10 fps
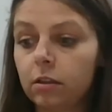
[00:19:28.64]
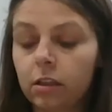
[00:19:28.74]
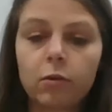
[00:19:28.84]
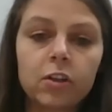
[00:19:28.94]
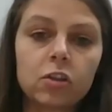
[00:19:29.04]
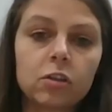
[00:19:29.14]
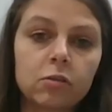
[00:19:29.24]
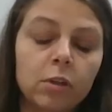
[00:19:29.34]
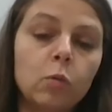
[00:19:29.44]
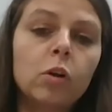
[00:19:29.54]
The question is
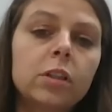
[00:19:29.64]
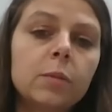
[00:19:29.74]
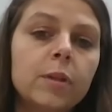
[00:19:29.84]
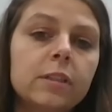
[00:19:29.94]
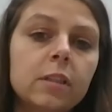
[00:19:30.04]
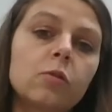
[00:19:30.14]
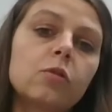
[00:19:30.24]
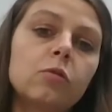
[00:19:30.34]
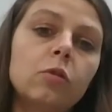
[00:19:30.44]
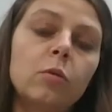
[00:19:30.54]
really what the business
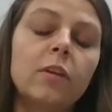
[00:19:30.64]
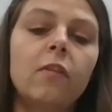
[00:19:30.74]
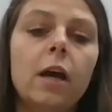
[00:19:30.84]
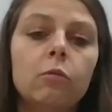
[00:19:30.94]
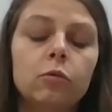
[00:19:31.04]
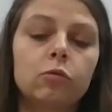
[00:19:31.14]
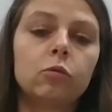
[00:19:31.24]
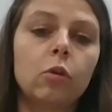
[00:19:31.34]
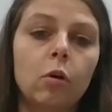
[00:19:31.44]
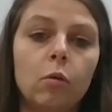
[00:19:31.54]
wants to know. If I want to
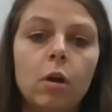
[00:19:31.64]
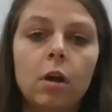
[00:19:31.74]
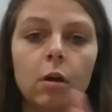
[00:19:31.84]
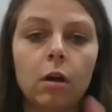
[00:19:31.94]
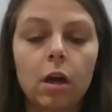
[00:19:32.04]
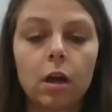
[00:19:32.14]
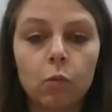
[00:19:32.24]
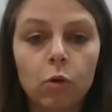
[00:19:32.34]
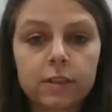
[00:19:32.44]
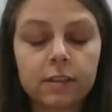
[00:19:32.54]
know
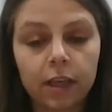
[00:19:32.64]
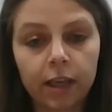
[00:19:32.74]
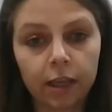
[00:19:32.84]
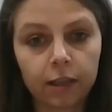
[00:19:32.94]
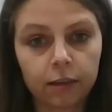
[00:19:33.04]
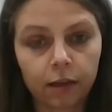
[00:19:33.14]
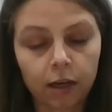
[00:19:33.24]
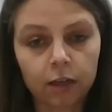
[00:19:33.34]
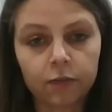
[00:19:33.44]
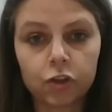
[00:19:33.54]
what is the
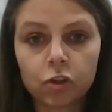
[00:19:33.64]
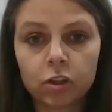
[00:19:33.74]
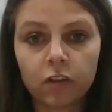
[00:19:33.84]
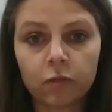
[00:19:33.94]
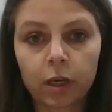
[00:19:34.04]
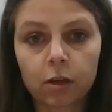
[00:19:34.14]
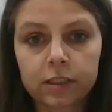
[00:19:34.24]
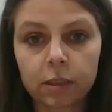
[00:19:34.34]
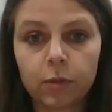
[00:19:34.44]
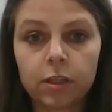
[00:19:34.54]
kind of a journey of my
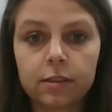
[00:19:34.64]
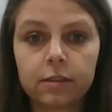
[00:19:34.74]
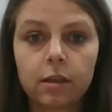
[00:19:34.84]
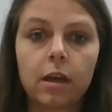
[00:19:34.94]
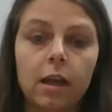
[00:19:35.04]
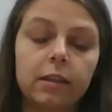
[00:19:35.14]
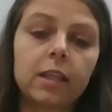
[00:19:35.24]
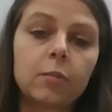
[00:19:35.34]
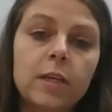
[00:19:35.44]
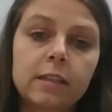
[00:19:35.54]
customers,
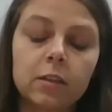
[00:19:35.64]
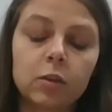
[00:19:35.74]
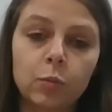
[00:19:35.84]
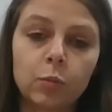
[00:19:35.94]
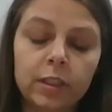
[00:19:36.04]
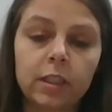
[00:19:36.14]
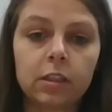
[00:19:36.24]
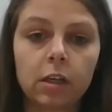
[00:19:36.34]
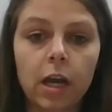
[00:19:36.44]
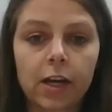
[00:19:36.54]
that means I need to bring the
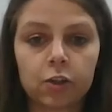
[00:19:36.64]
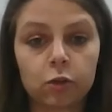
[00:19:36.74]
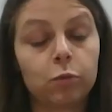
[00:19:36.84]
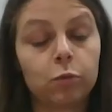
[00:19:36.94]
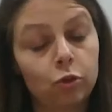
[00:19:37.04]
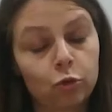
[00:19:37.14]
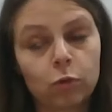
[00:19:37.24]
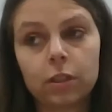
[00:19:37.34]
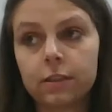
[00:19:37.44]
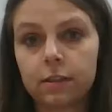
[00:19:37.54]
interactions, which
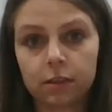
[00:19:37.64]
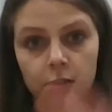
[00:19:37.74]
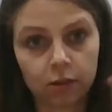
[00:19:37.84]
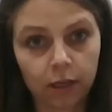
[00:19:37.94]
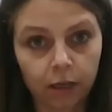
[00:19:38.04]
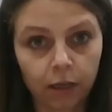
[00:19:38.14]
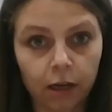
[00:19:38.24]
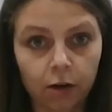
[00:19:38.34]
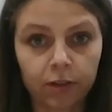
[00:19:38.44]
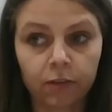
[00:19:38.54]
usually sits
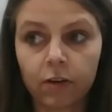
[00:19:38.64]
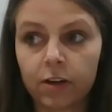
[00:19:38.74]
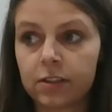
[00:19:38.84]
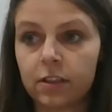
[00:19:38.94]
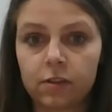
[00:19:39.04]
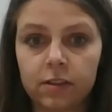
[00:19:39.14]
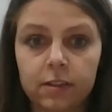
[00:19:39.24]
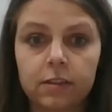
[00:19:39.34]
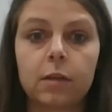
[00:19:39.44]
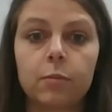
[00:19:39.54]
around various different
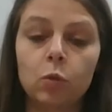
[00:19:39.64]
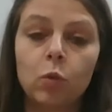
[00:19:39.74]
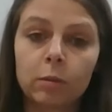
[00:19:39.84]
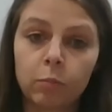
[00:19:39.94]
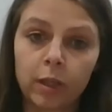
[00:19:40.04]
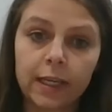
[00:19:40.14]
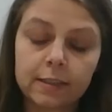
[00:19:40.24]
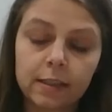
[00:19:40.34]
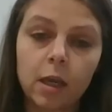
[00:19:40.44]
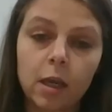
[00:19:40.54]
systems in one
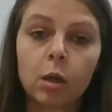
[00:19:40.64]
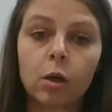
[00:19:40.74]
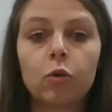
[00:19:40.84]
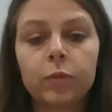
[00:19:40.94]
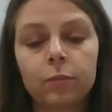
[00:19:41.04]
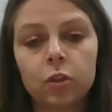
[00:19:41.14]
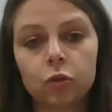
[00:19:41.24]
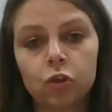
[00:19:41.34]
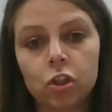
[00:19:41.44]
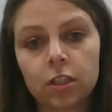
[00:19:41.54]
place, group them
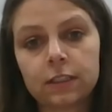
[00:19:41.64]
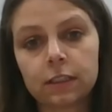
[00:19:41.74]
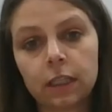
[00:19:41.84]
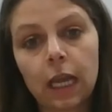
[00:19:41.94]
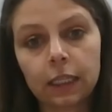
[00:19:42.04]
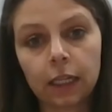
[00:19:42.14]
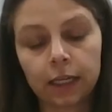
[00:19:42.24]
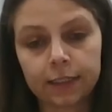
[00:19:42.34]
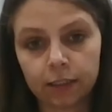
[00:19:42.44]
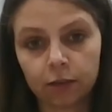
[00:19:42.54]
into journeys and
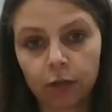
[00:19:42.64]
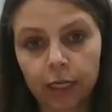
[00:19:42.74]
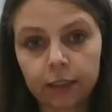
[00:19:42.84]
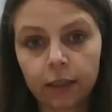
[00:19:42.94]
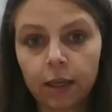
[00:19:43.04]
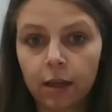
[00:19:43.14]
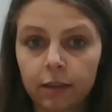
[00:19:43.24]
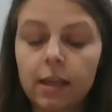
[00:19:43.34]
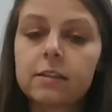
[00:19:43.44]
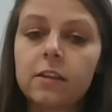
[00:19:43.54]
analyzing, right?
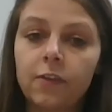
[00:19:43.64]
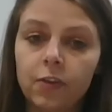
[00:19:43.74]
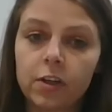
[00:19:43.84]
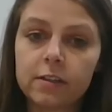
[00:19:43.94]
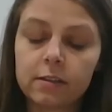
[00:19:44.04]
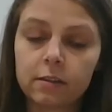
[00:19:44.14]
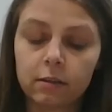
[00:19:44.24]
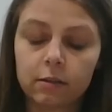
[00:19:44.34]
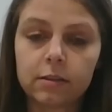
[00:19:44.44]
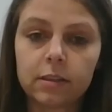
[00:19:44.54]
That's the first
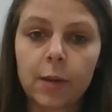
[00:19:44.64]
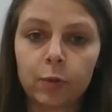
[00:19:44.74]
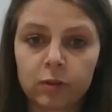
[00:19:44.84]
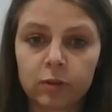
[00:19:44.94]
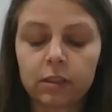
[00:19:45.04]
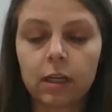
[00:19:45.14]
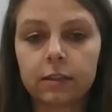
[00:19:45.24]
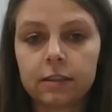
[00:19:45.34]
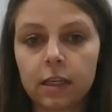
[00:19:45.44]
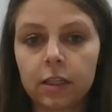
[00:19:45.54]
step to start
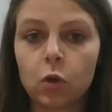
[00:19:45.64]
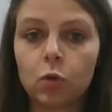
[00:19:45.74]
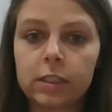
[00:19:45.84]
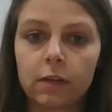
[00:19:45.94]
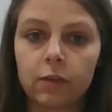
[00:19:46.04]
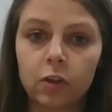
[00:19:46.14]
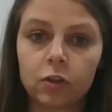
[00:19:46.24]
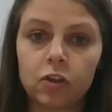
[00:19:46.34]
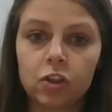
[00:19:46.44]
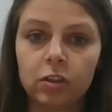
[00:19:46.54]
understanding who is having
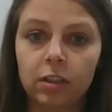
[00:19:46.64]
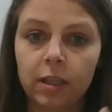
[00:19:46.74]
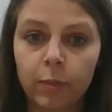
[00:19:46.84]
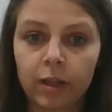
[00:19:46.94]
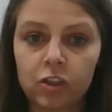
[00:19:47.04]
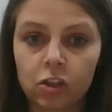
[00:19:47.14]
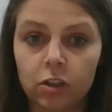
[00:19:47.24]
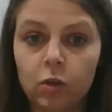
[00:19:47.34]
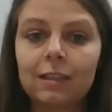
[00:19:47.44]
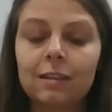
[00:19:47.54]
good journey and bad
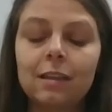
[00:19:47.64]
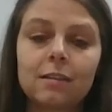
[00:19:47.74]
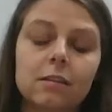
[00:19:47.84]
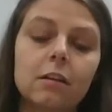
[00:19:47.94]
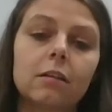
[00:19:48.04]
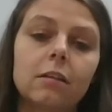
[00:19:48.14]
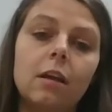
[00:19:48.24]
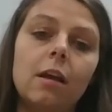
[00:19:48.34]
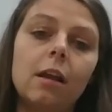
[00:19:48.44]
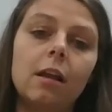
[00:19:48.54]
journey. You can then start
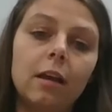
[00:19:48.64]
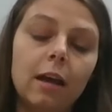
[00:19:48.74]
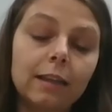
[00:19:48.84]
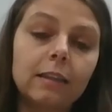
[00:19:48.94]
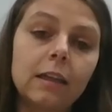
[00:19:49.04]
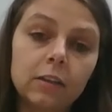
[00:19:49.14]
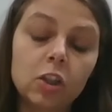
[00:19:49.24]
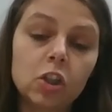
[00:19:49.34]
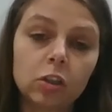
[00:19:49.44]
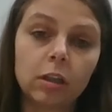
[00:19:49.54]
adding
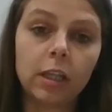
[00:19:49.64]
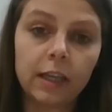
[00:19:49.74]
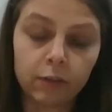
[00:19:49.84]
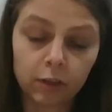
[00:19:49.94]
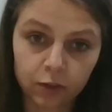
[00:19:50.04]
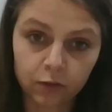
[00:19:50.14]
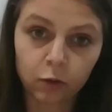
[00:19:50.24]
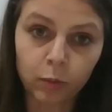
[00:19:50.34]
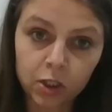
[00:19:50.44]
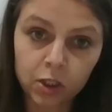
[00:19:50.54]
additional level of
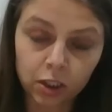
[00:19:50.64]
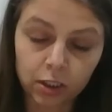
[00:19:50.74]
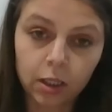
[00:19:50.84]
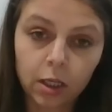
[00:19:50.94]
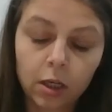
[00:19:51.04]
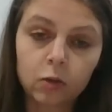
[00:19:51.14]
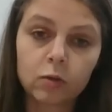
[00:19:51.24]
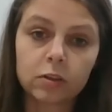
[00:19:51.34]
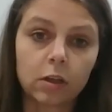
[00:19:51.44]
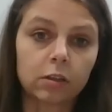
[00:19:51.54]
information
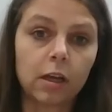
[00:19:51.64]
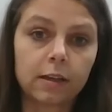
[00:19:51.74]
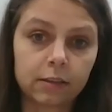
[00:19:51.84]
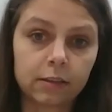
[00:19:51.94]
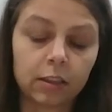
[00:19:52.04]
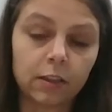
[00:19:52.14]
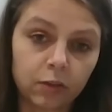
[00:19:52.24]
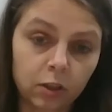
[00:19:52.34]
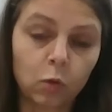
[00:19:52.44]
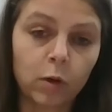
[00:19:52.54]
to start answering
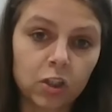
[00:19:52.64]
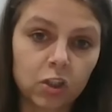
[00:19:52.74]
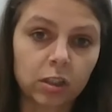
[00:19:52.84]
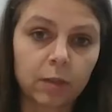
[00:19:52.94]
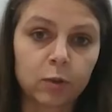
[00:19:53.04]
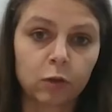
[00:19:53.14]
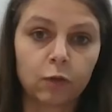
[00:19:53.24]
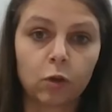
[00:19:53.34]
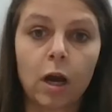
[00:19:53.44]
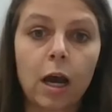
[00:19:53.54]
different questions in terms of,
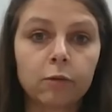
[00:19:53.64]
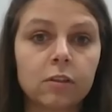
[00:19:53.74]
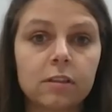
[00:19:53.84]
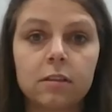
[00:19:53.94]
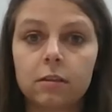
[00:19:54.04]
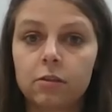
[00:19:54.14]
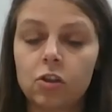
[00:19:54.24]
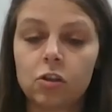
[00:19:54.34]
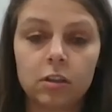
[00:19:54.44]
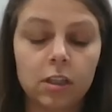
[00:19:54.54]
how does it
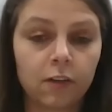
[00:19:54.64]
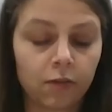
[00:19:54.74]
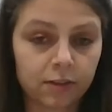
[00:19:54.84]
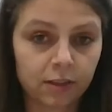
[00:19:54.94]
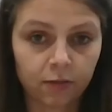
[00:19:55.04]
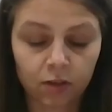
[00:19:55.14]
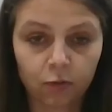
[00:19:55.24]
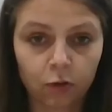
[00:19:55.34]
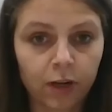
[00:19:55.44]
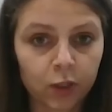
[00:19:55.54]
journey
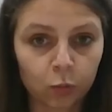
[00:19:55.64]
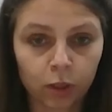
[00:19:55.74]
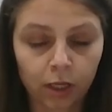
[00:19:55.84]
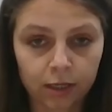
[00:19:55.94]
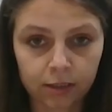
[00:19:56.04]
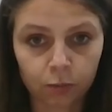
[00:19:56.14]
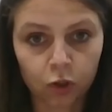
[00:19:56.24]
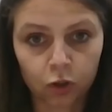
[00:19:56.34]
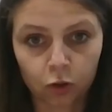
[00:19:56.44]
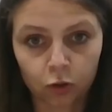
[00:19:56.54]
different for valuable customer
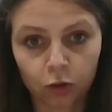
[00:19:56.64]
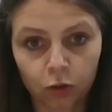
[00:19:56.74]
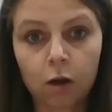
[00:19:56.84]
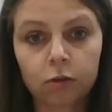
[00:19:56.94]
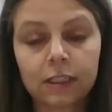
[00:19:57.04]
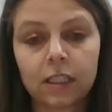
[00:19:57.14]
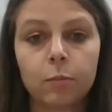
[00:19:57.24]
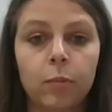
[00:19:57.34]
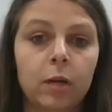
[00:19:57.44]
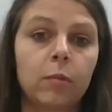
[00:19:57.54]
or not? How does it
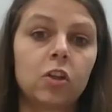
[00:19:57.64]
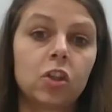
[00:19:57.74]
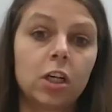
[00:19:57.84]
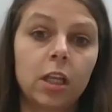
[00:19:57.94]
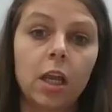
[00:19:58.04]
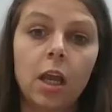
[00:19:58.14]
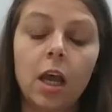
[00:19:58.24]
impact my churn?